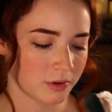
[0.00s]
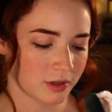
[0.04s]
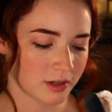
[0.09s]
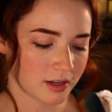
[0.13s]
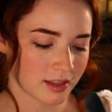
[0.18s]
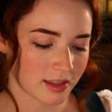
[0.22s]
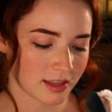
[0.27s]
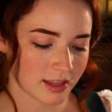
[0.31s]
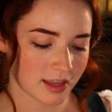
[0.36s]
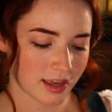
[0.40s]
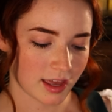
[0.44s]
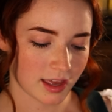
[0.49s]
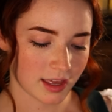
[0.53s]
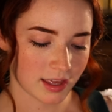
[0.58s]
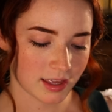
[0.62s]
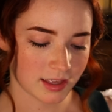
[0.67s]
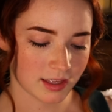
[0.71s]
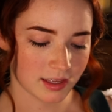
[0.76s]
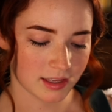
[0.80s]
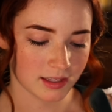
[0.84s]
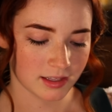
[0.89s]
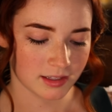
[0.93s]
when the
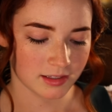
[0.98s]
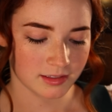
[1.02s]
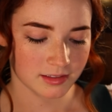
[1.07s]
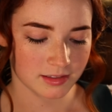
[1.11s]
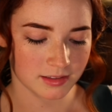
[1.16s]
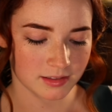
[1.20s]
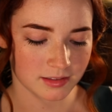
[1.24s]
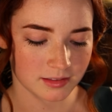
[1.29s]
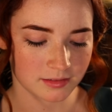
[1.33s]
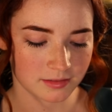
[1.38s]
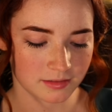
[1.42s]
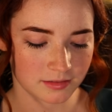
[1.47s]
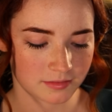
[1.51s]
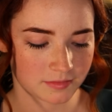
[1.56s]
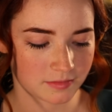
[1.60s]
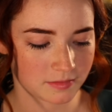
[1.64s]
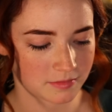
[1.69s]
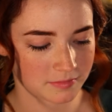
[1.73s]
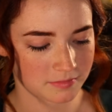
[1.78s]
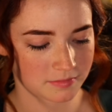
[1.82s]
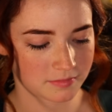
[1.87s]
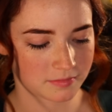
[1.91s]
eggs
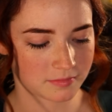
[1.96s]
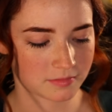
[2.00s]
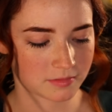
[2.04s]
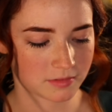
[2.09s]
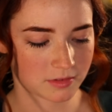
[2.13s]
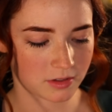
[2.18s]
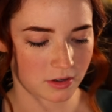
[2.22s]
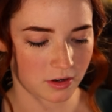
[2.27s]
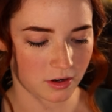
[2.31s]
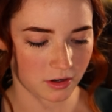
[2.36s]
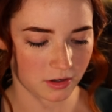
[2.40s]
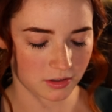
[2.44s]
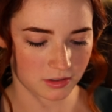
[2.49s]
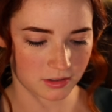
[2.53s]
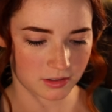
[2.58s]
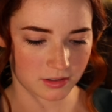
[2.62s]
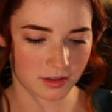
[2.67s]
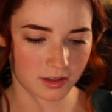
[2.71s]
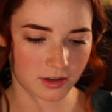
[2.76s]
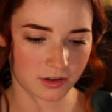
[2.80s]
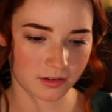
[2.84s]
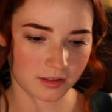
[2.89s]
aren't
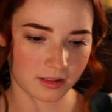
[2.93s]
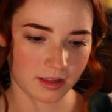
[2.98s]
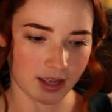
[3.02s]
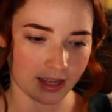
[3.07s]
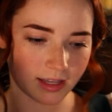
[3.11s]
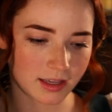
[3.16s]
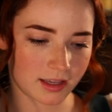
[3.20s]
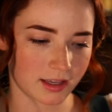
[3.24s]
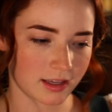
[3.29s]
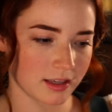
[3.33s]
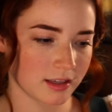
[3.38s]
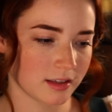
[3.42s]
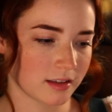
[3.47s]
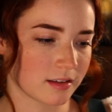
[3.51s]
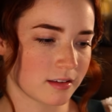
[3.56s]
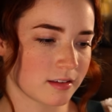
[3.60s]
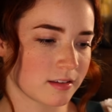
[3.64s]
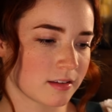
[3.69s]
to their liking,